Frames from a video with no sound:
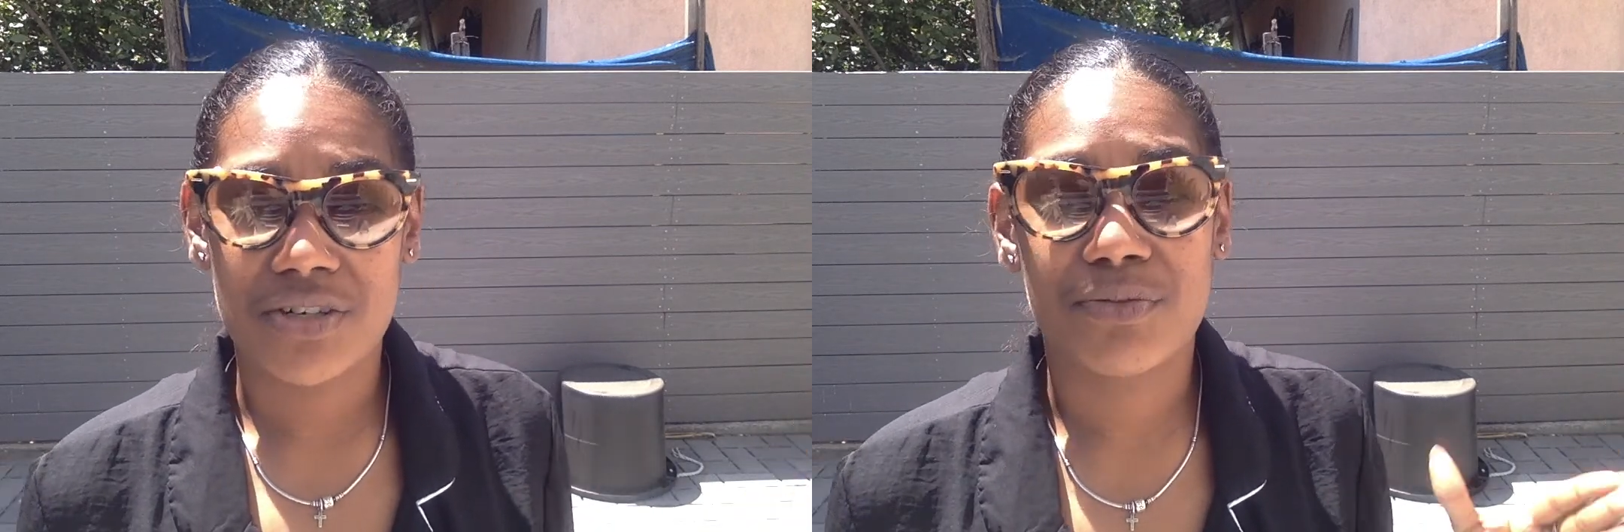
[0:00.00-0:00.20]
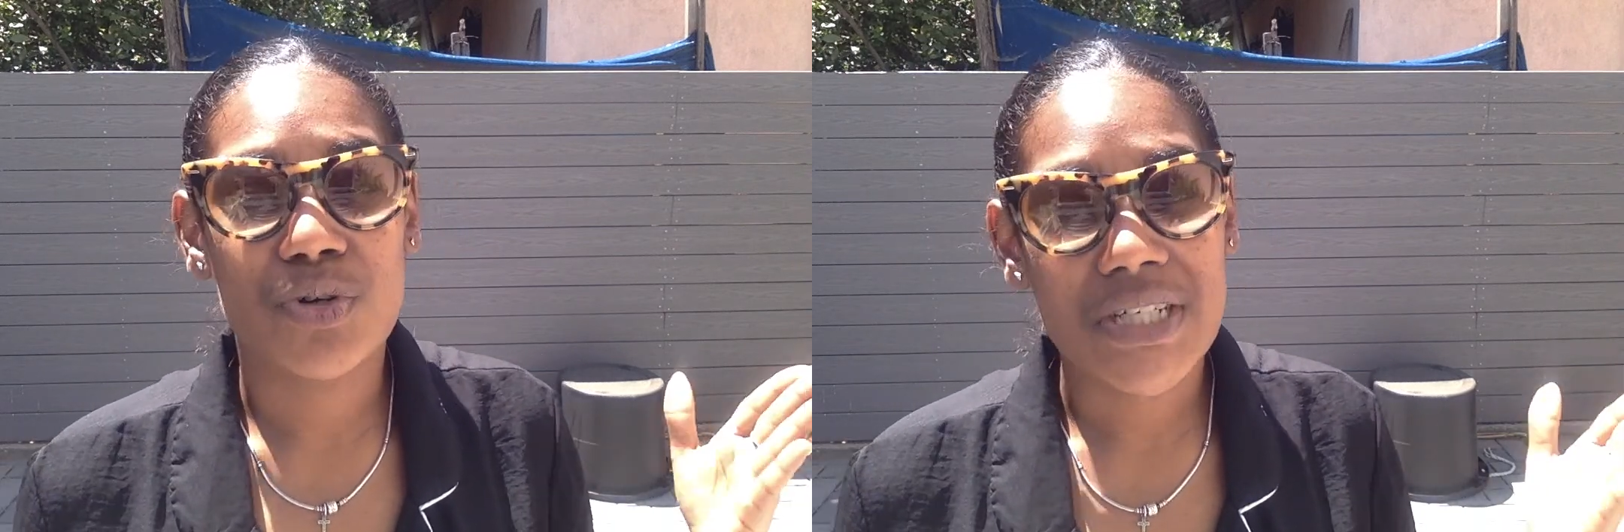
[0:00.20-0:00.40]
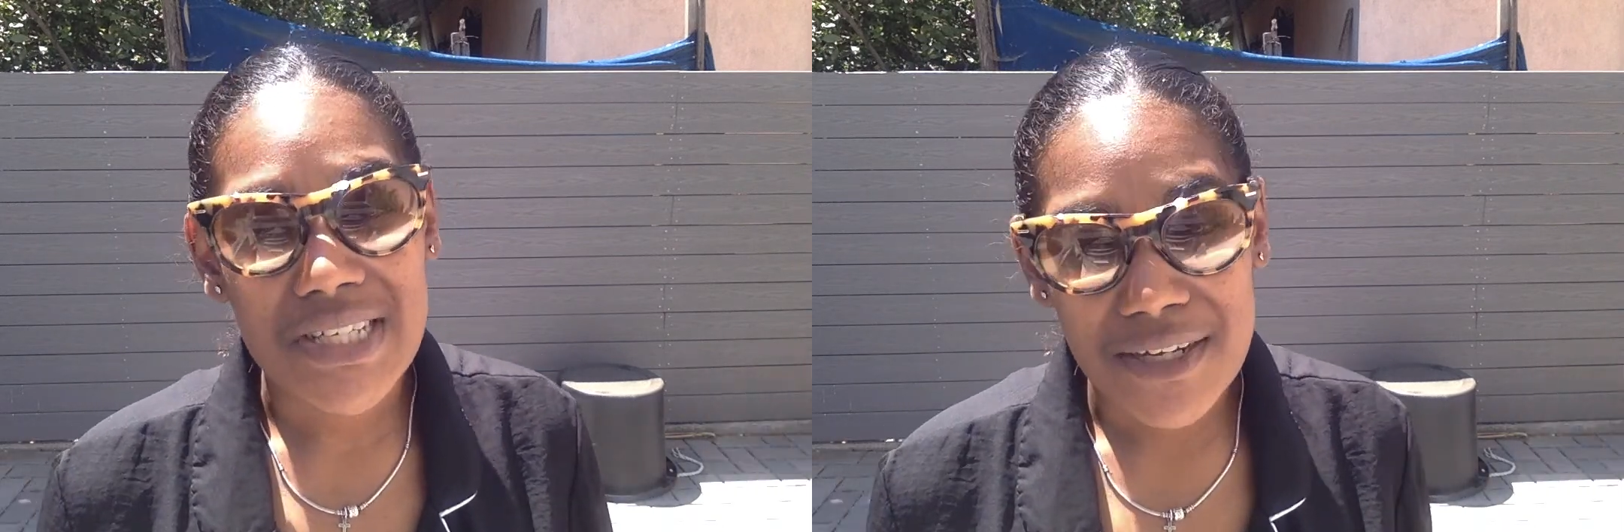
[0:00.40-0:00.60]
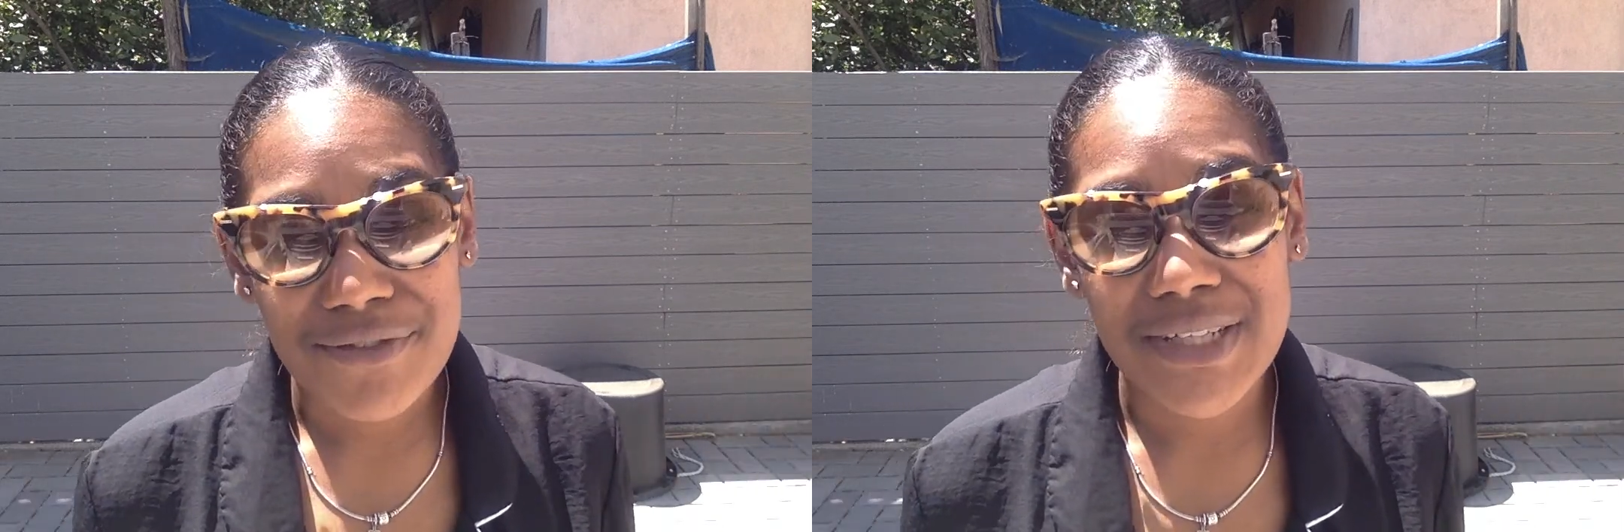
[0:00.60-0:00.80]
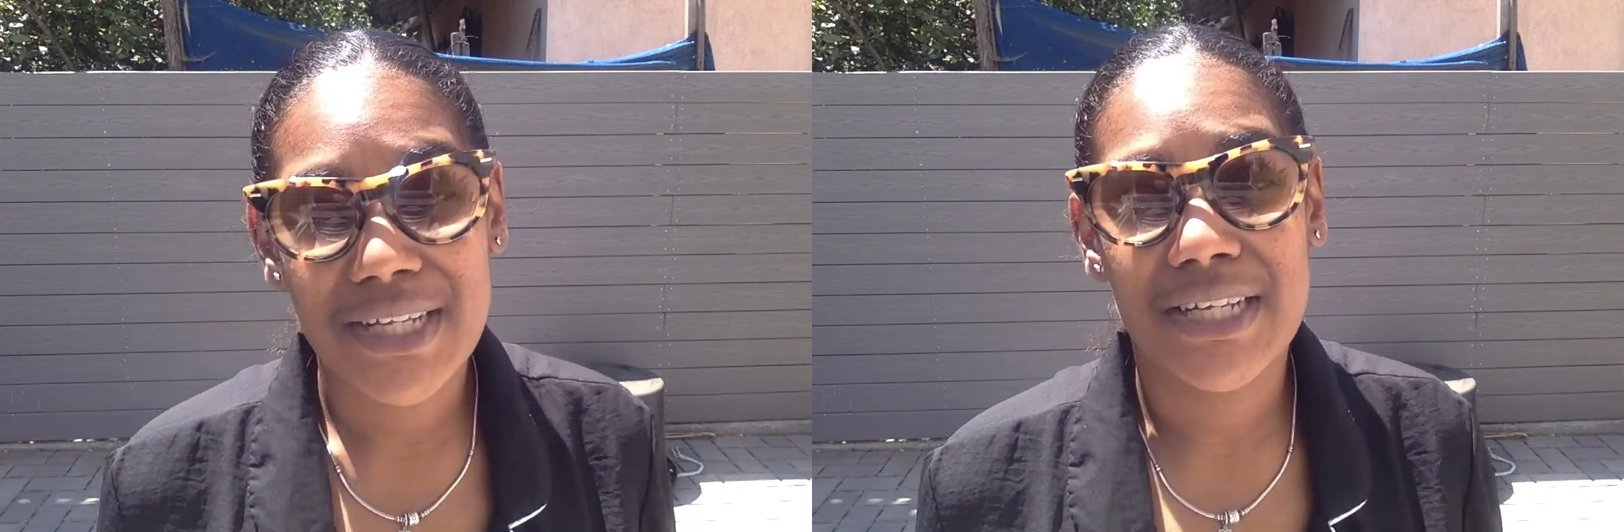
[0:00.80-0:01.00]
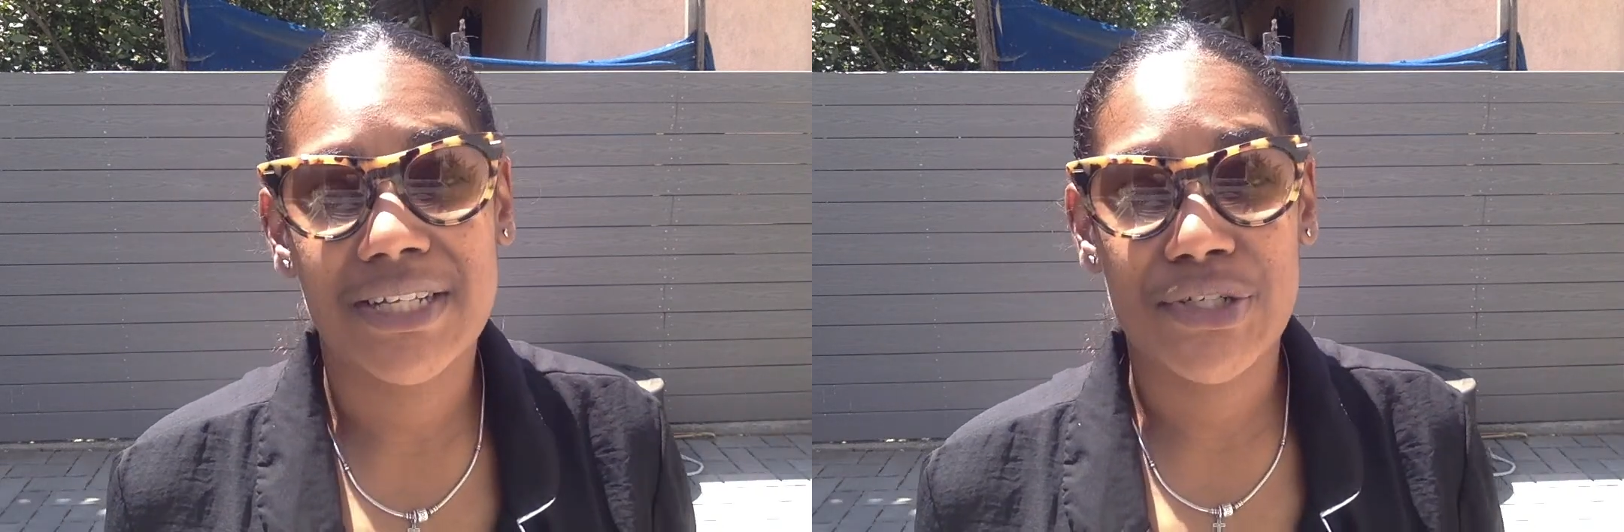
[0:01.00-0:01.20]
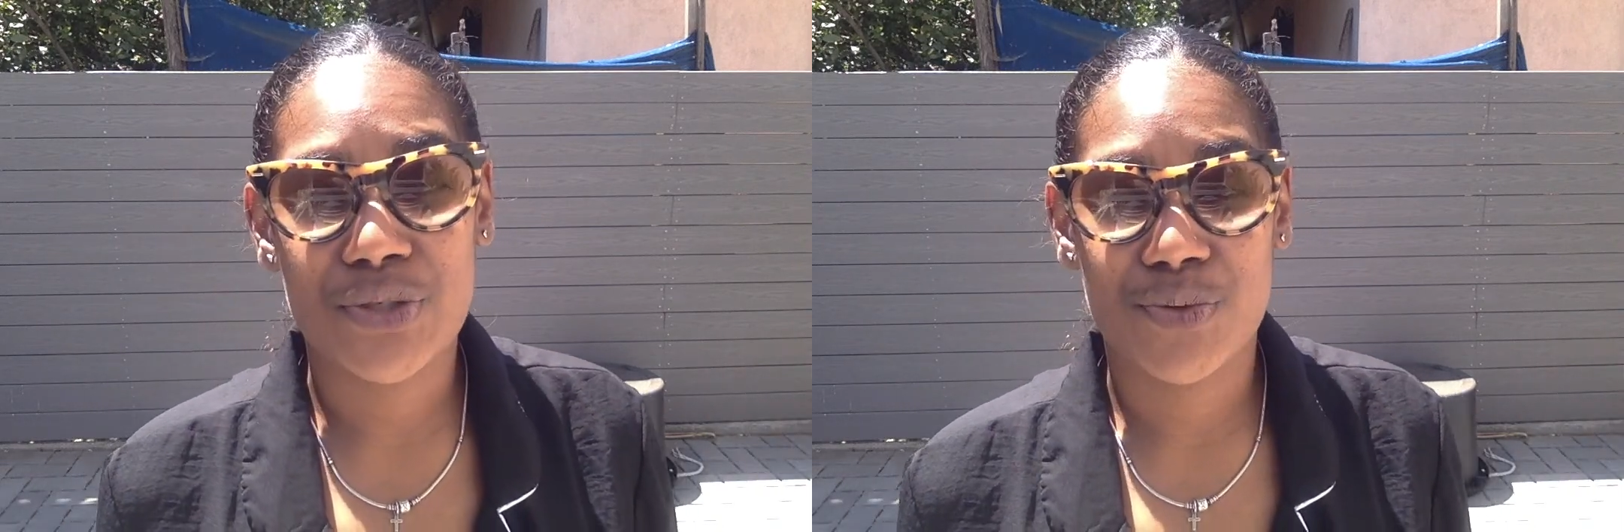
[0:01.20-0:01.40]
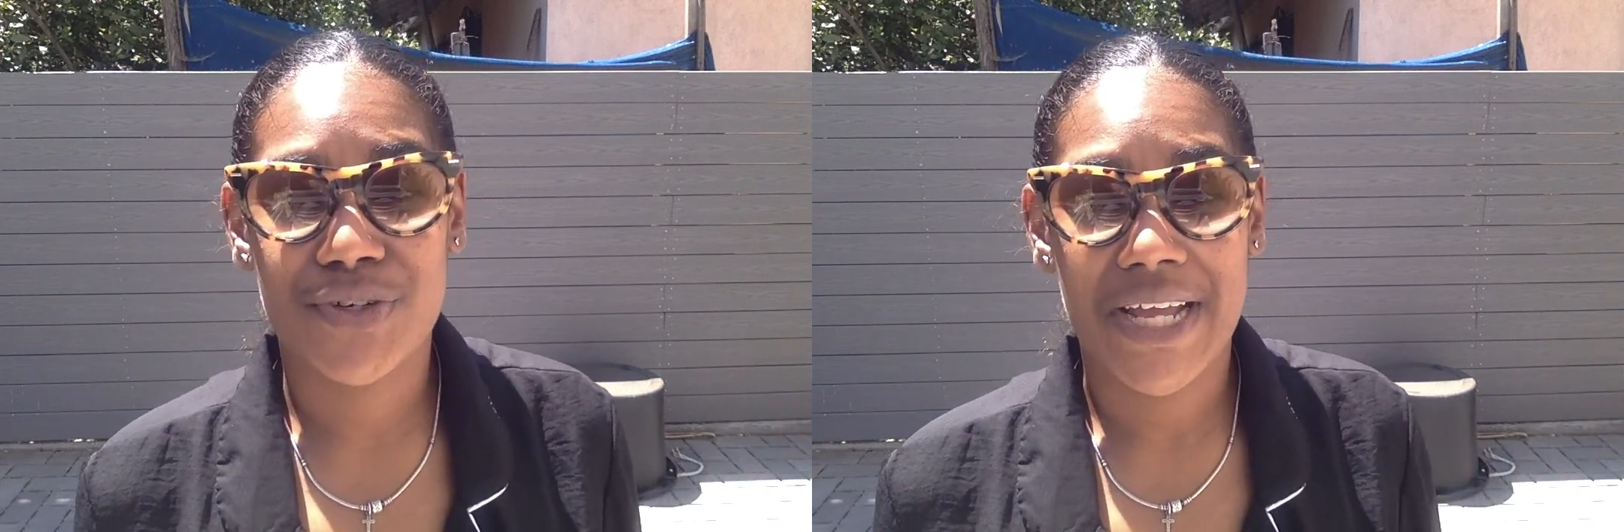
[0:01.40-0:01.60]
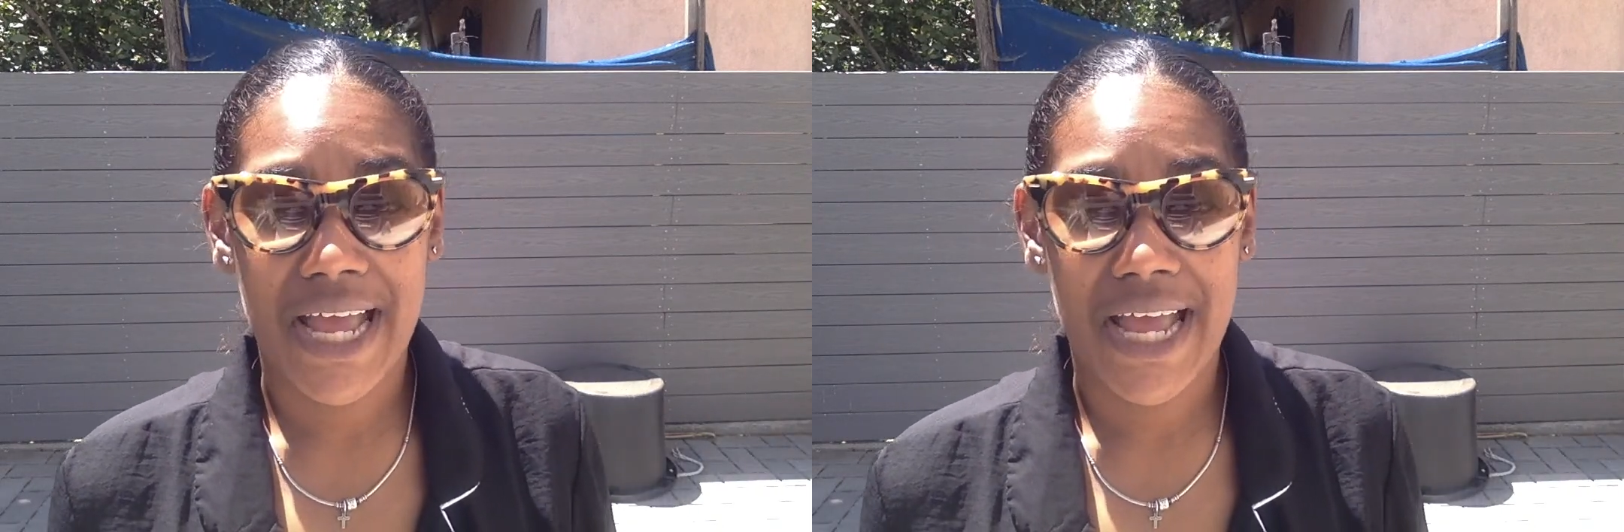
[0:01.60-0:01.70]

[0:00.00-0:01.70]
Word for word: Of course, everything in this world